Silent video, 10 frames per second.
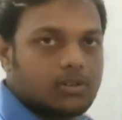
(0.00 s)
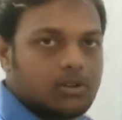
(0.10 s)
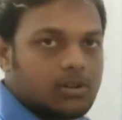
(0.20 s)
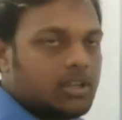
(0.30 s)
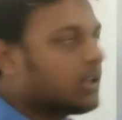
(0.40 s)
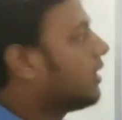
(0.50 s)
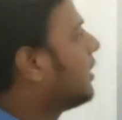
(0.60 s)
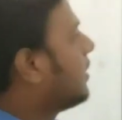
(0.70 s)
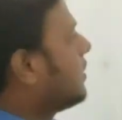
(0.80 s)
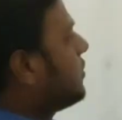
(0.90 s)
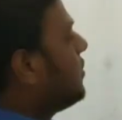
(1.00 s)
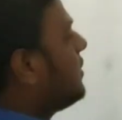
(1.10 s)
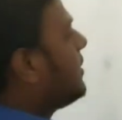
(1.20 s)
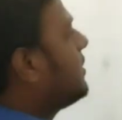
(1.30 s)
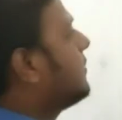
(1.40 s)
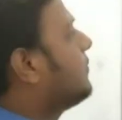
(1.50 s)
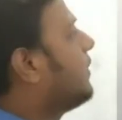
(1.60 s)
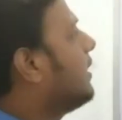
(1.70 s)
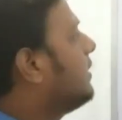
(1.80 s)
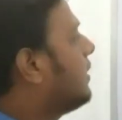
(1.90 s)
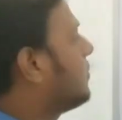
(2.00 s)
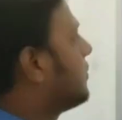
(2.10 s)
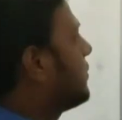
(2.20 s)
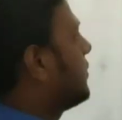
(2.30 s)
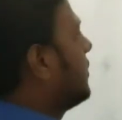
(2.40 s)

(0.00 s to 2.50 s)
Okay, so just find the roots.